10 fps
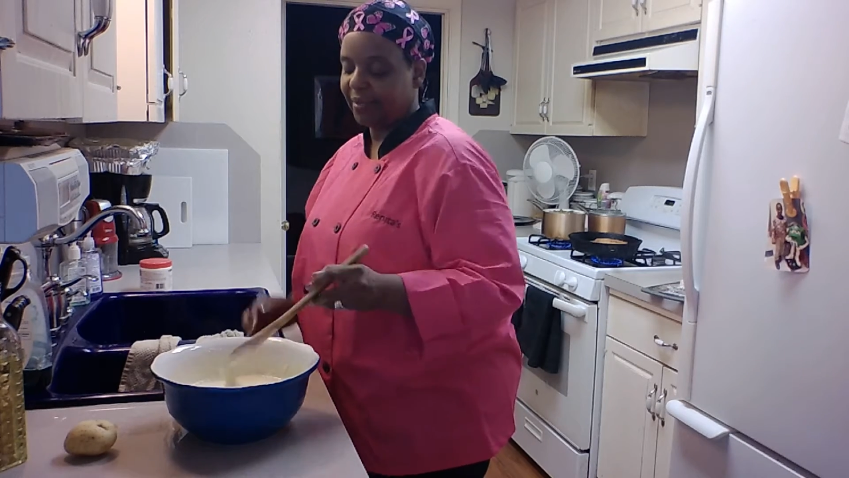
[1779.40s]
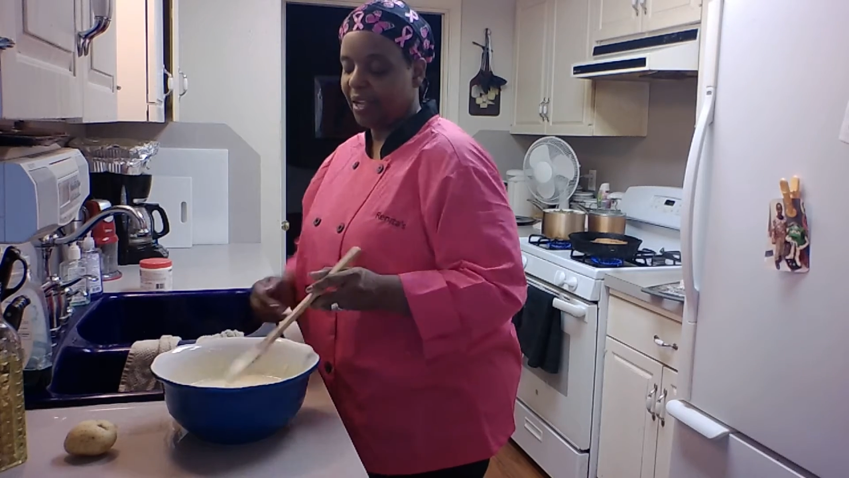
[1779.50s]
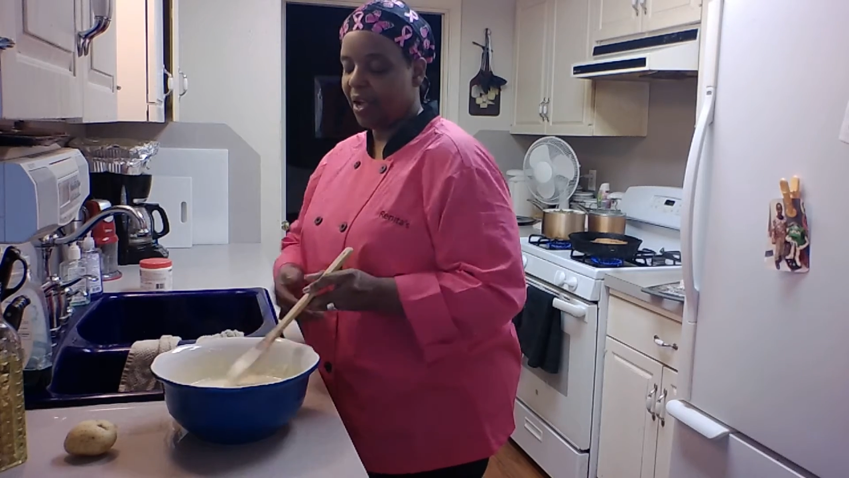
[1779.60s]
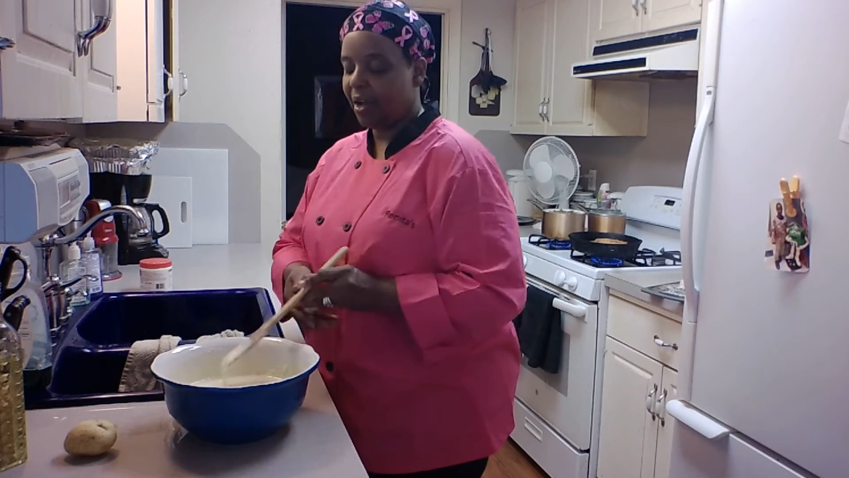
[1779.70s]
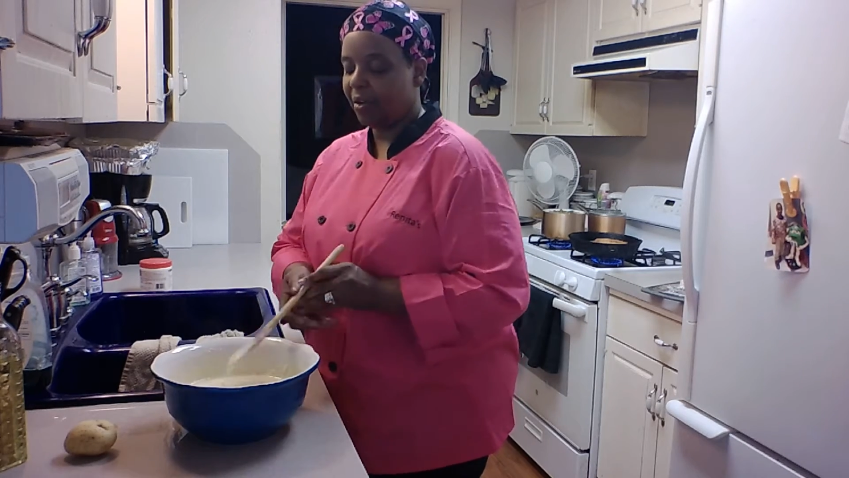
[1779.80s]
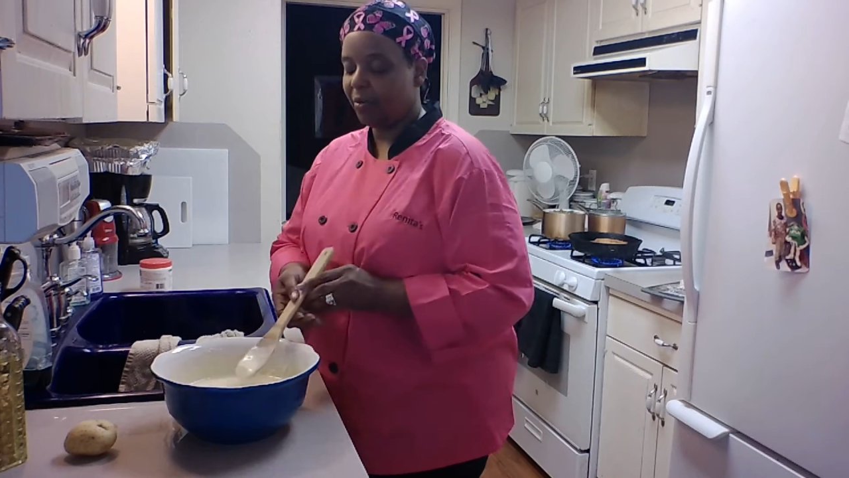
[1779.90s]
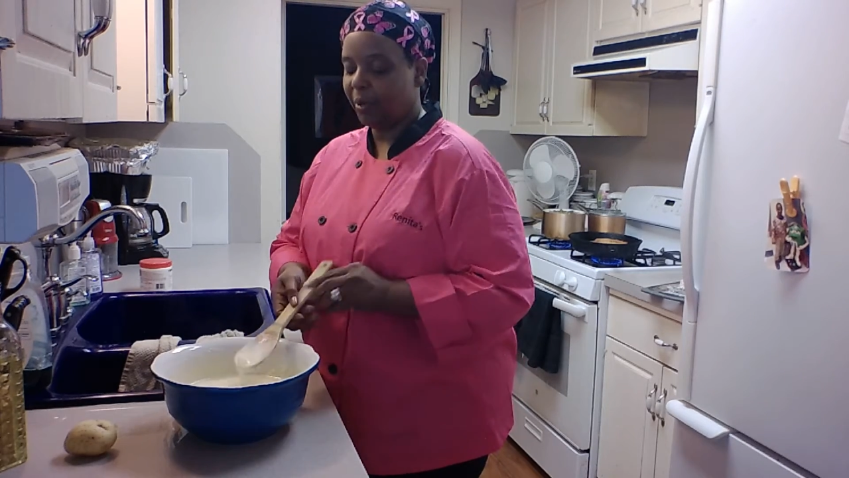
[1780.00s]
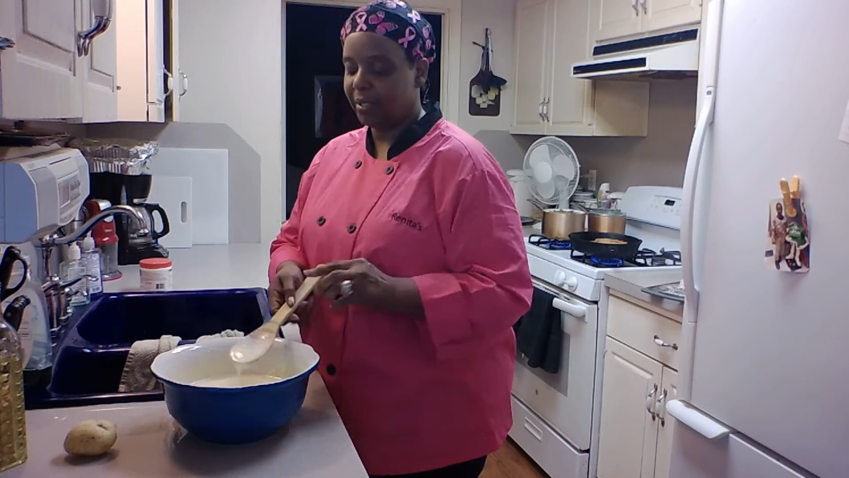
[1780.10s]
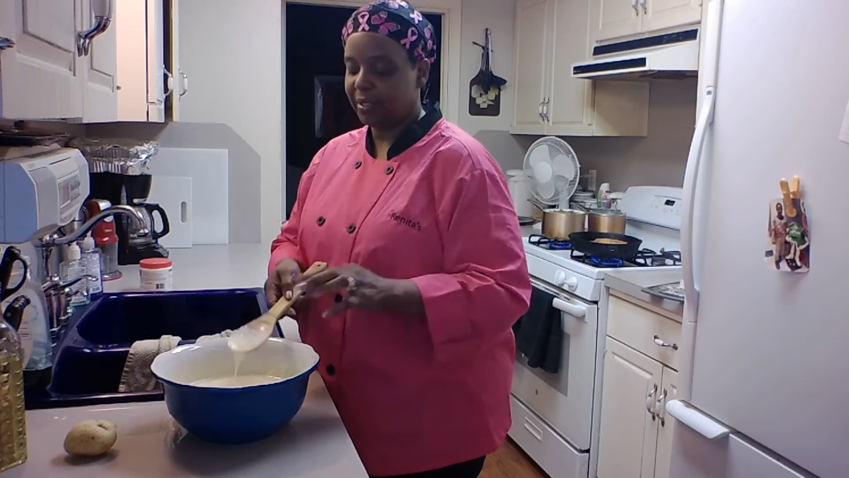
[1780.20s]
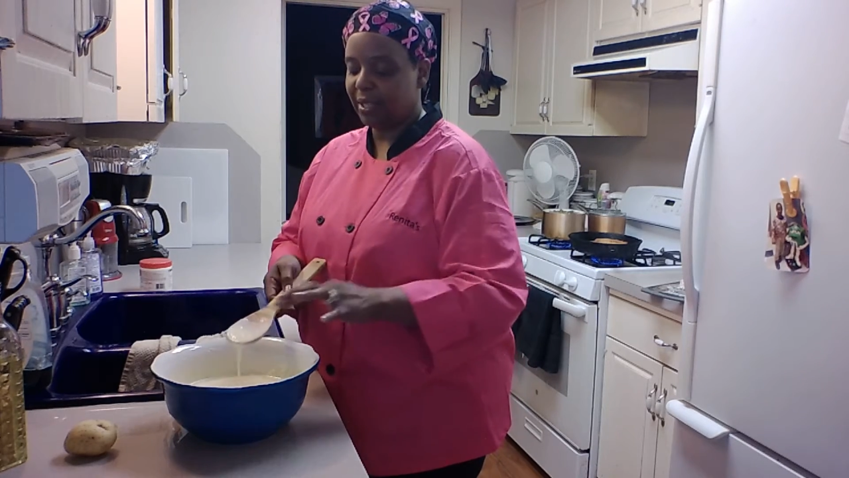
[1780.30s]
I
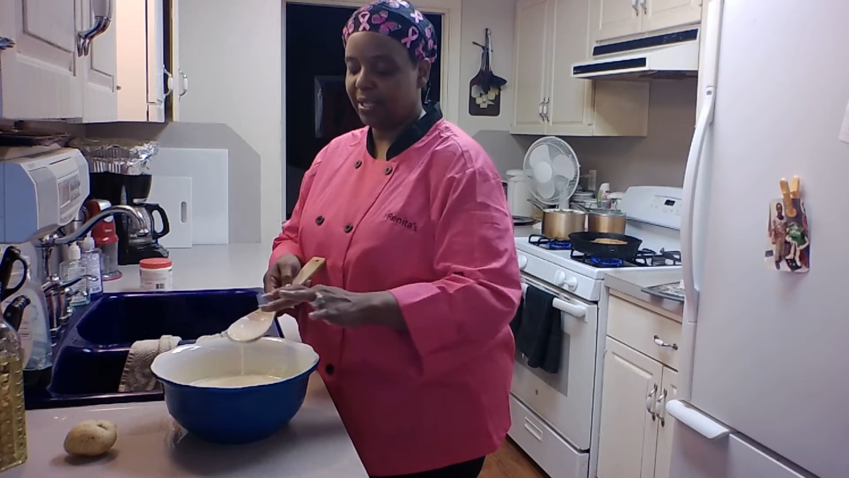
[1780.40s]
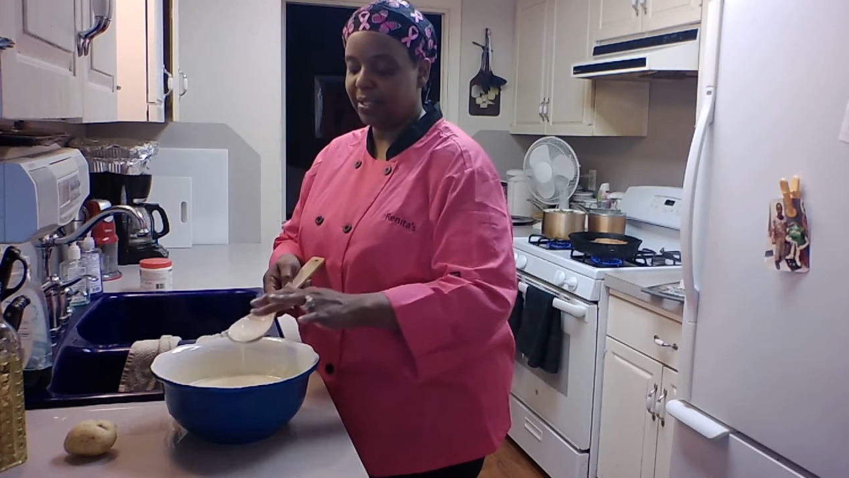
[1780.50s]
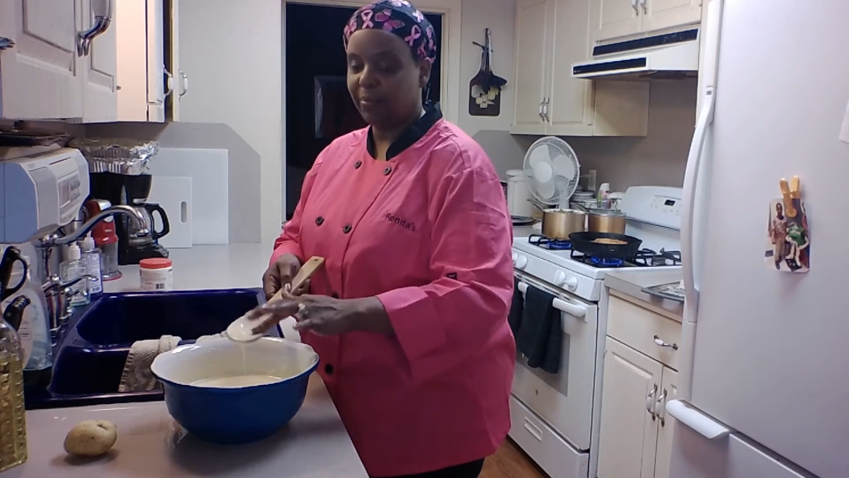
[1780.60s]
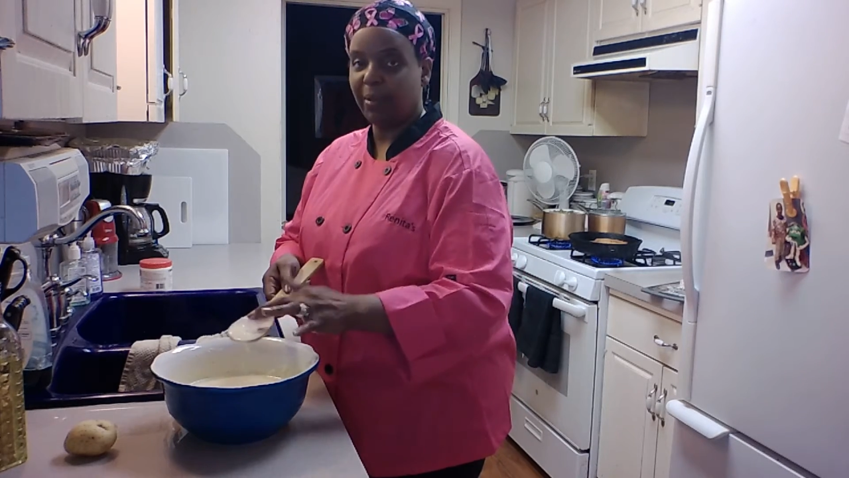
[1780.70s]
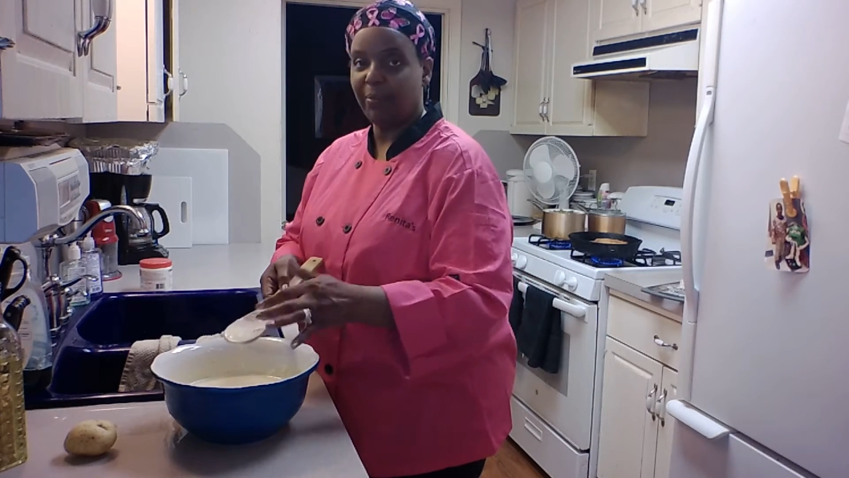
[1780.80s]
always taste my